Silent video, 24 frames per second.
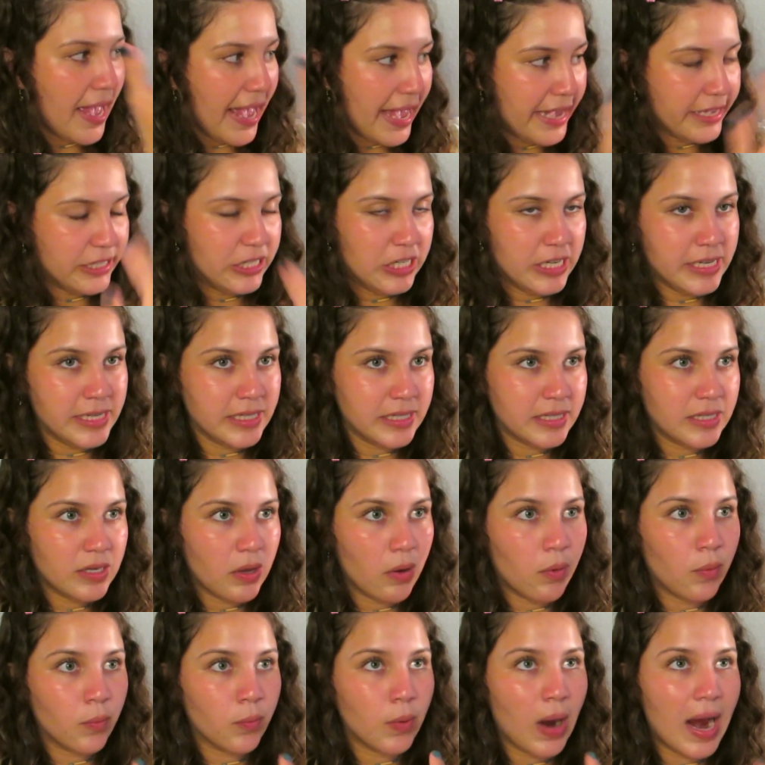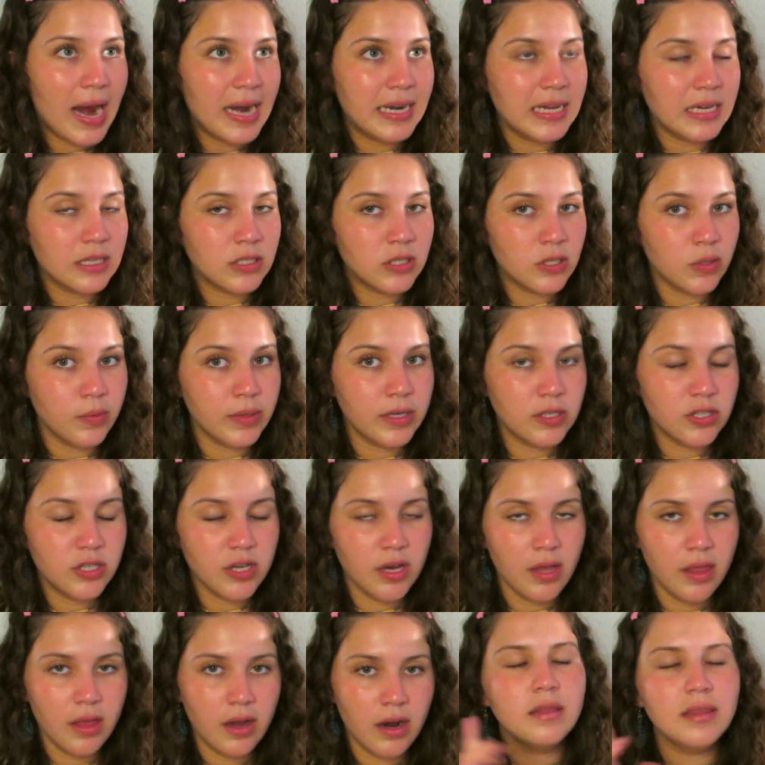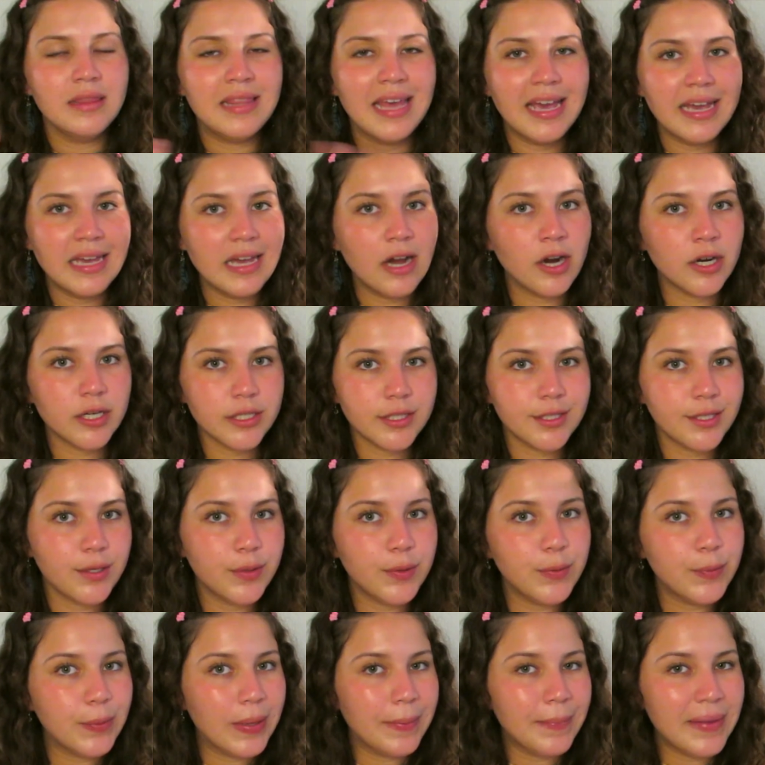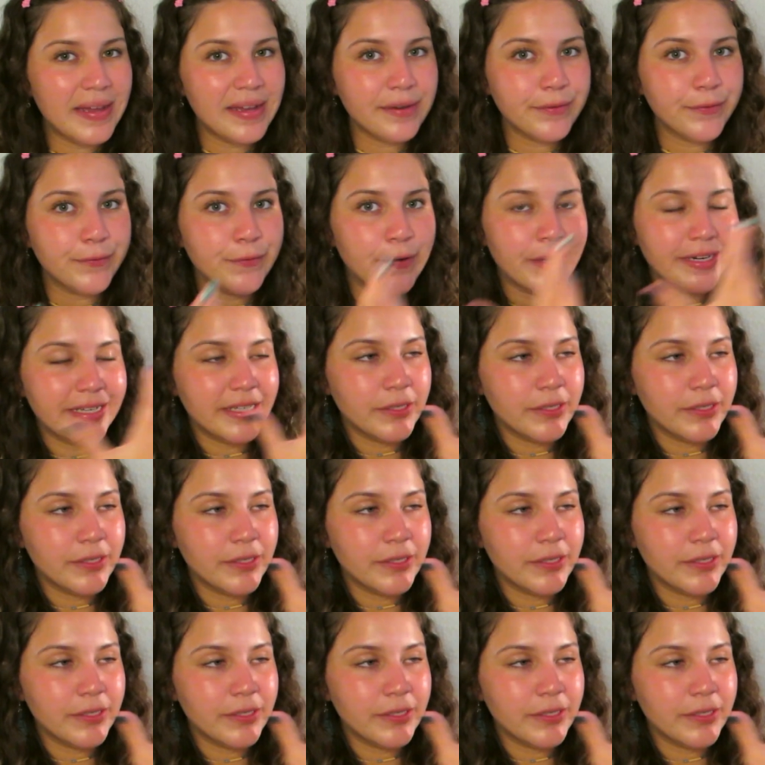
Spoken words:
agents writing to each other. They are 2 women, one